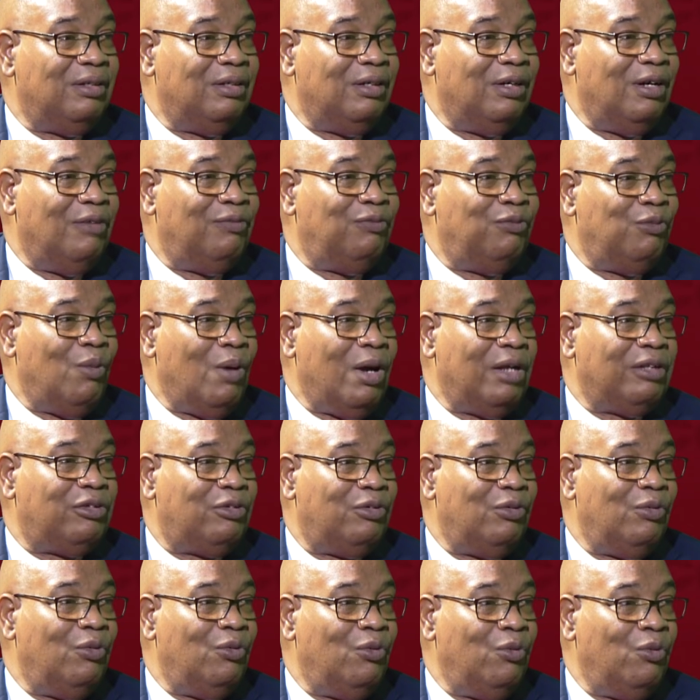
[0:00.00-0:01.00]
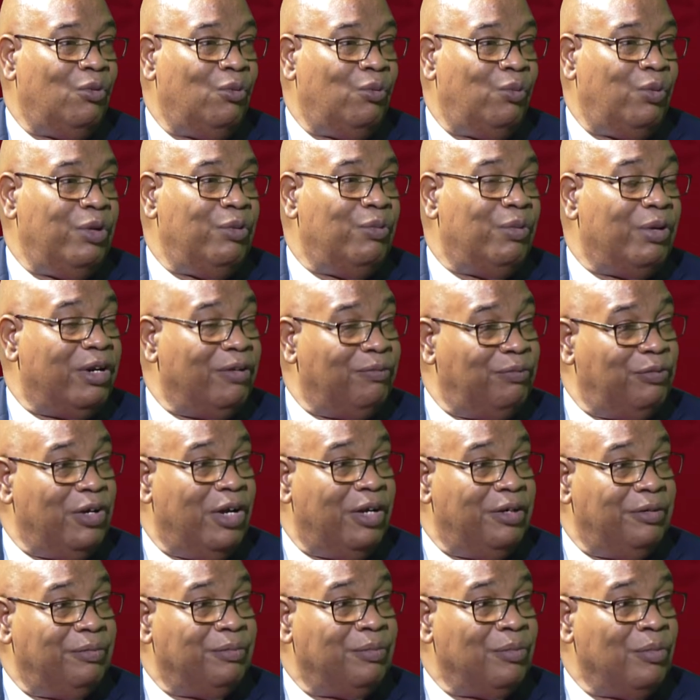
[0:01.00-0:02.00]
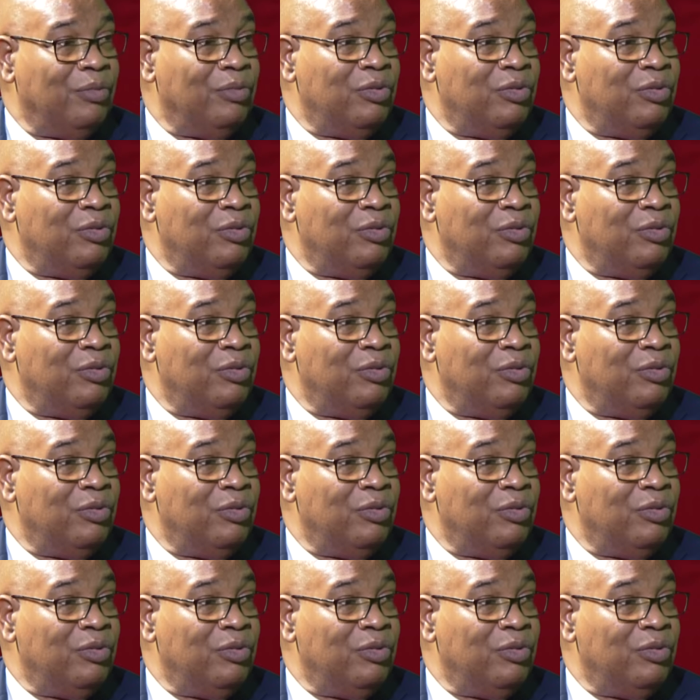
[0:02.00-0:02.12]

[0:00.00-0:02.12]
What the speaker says: of what we would have done.